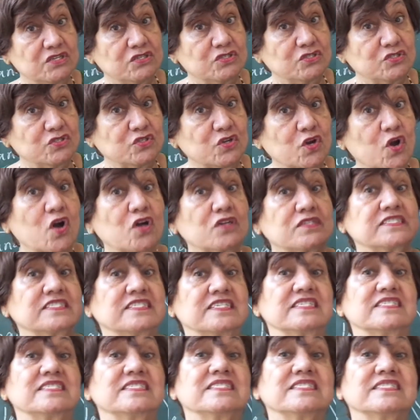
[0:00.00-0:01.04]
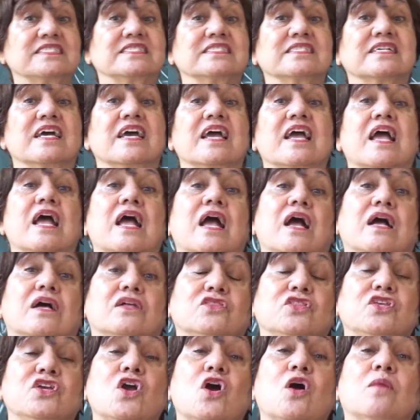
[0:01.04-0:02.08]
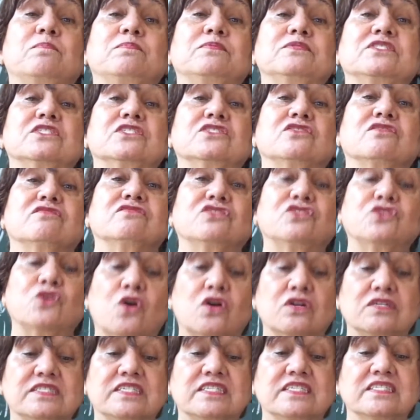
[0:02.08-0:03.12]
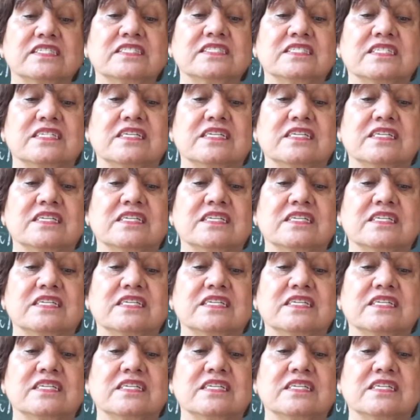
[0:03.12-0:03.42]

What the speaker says: tortoise. The opposite of short is